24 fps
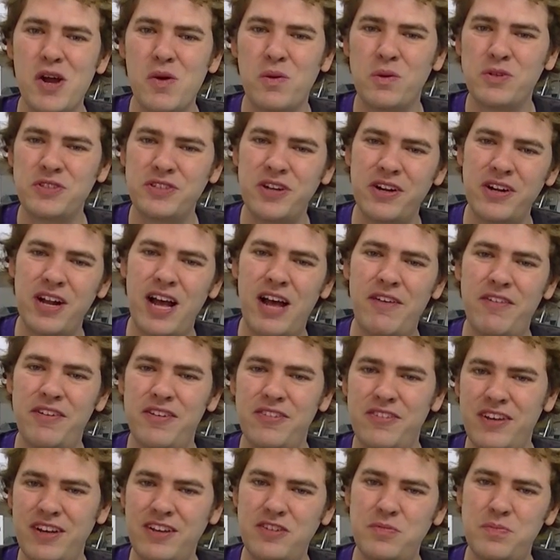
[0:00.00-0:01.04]
We'll start off at
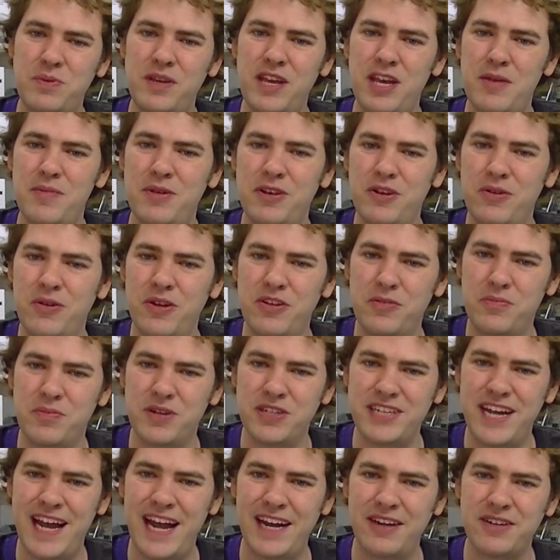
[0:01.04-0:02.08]
6 p.m. at
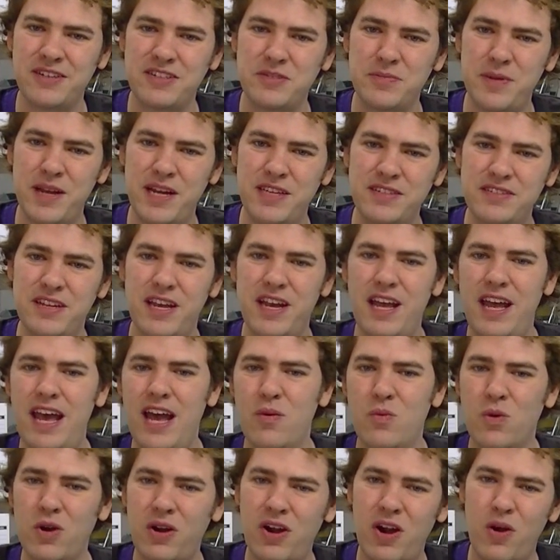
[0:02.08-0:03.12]
Noisebridge Hackerspace
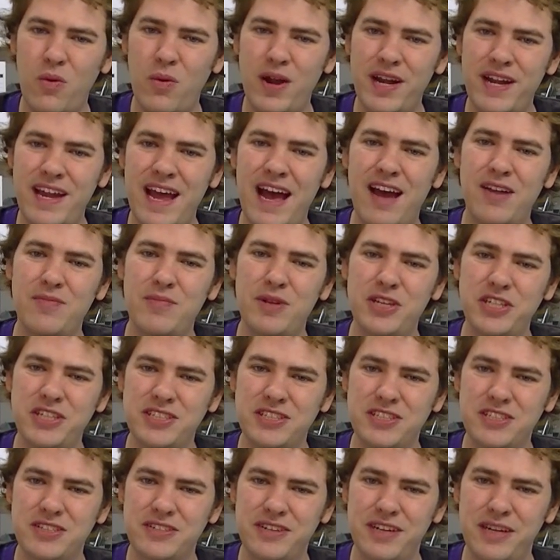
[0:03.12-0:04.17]
and work our way down
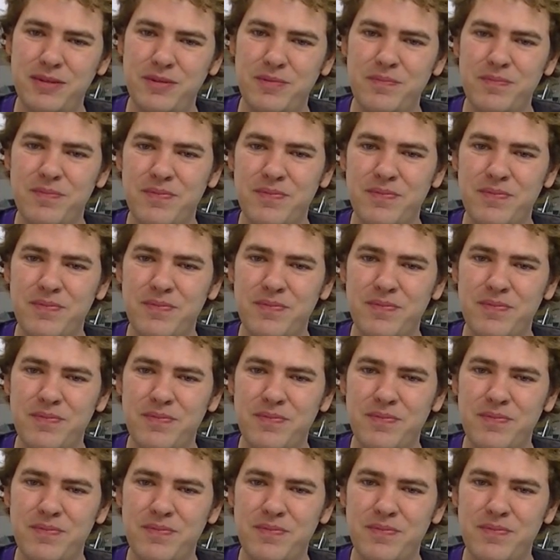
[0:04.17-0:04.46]
Mission Street.